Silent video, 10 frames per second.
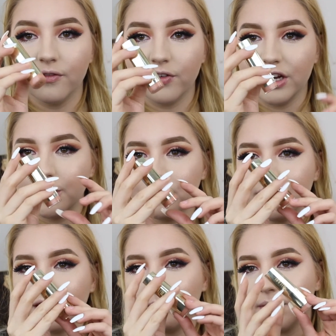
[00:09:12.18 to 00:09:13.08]
For
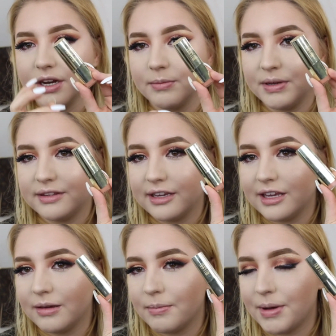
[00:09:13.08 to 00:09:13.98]
lipstick, I'm going to be
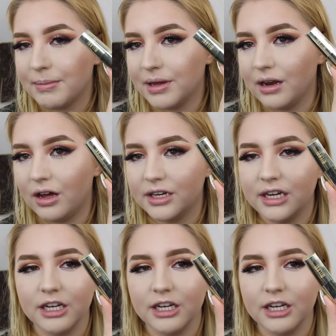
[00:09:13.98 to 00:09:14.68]
taking my Milani